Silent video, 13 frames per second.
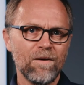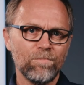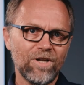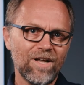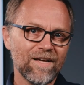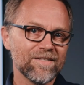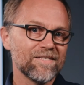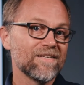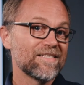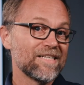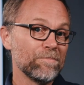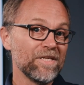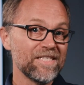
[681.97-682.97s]
Plus,
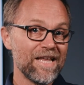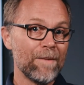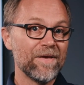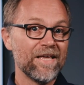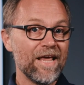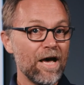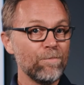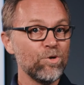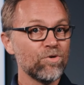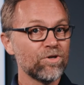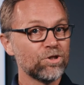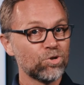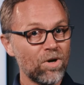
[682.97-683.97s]
SimplySnap can help you
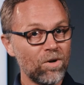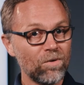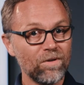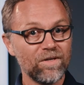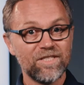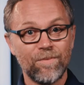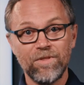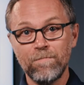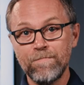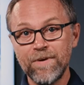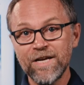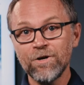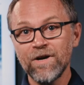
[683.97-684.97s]
control some of the
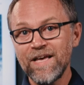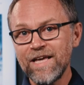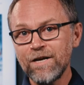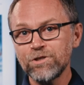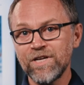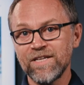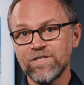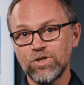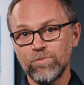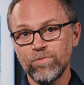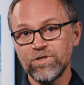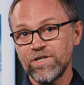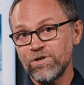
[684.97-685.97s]
bigger energy
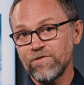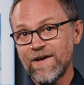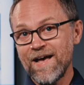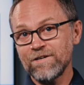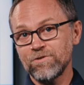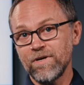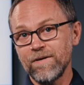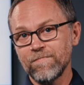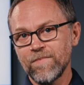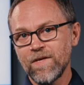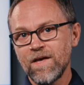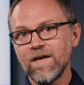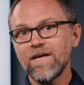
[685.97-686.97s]
consumers in your factory.
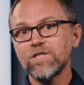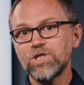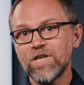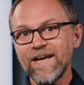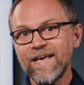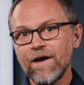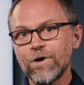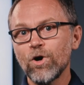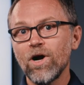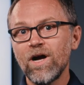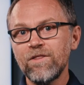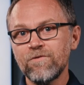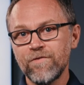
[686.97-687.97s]
Check out our
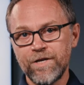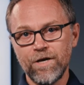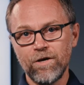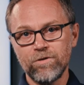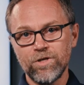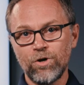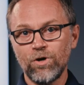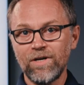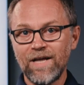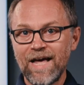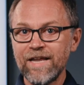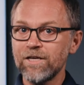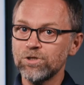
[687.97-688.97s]
other videos on our
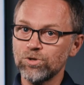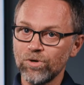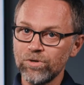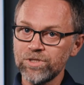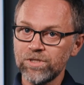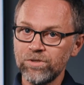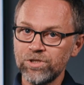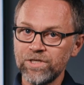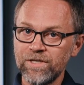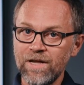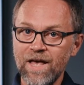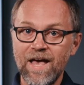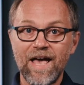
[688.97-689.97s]
lighting control
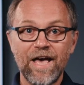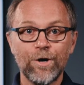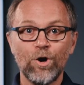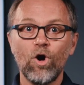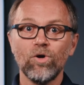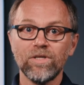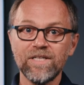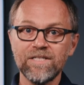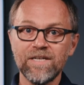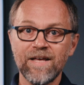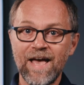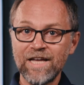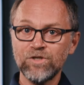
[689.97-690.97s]
solution and our
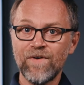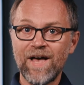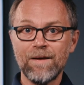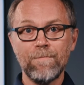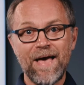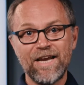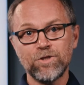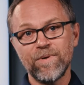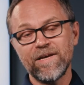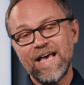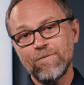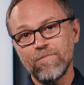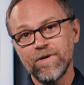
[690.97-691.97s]
holistic HVAC management
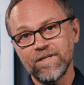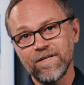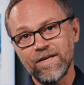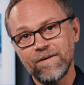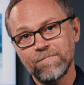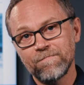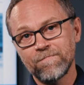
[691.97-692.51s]
capability.